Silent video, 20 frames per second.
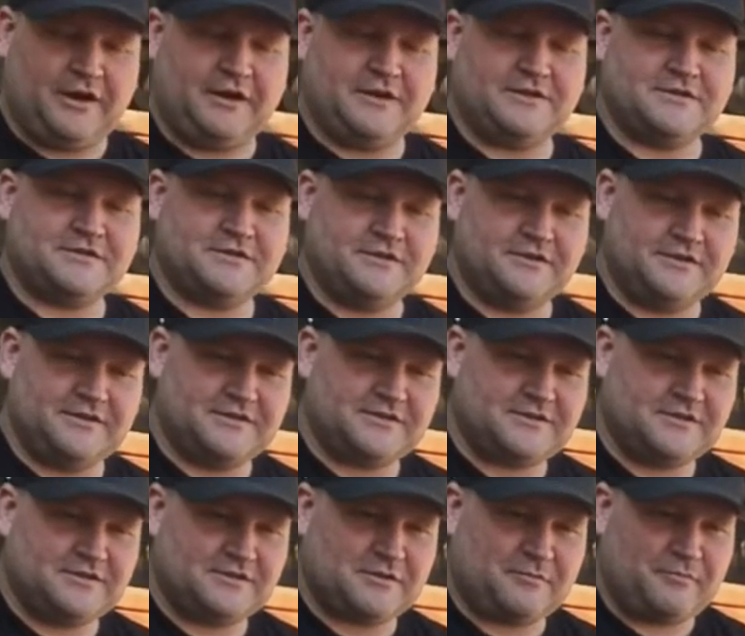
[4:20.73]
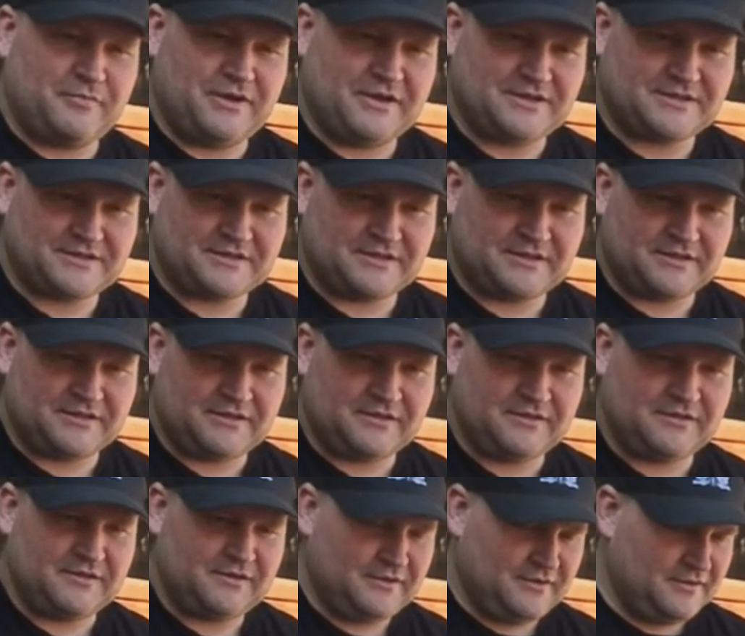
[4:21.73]
so this is a piston
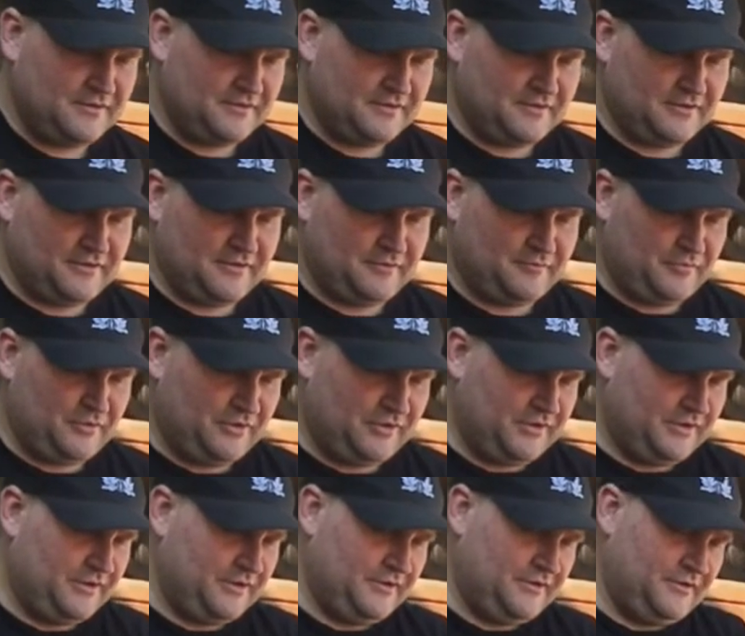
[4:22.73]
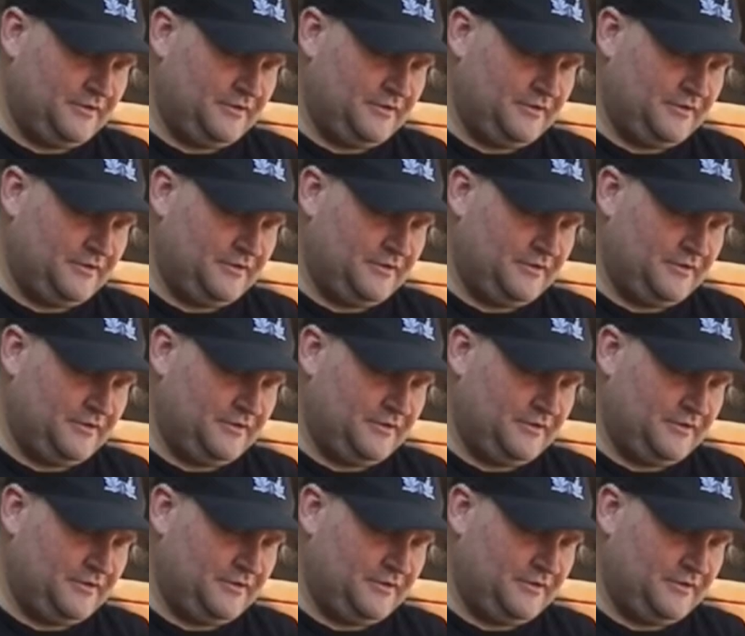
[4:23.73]
that you put in